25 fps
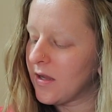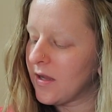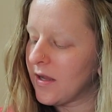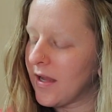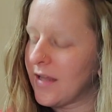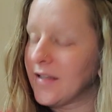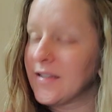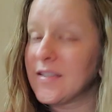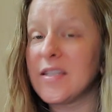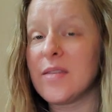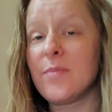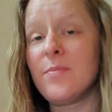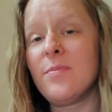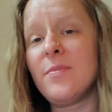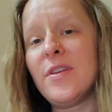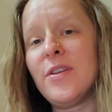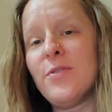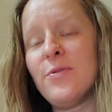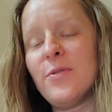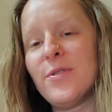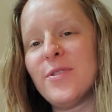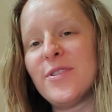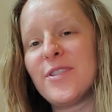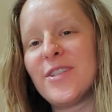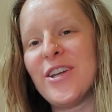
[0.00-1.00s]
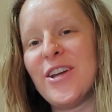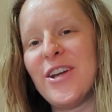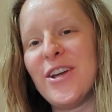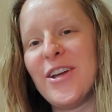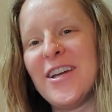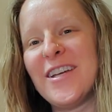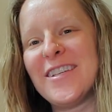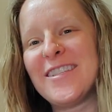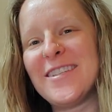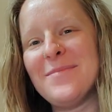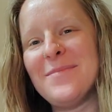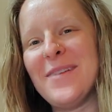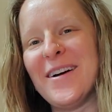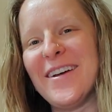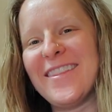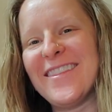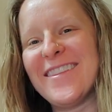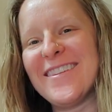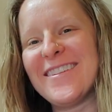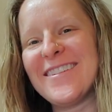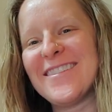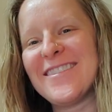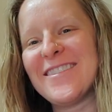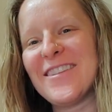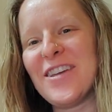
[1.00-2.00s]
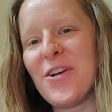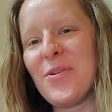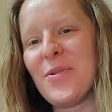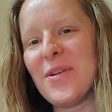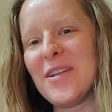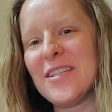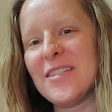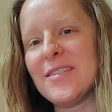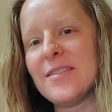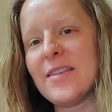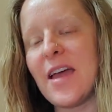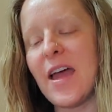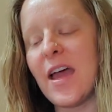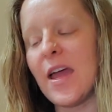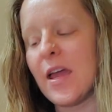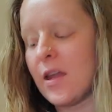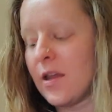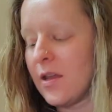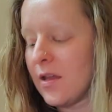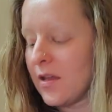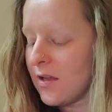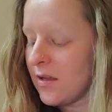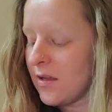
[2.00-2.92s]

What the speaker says: to me, what was curious about this, though, is that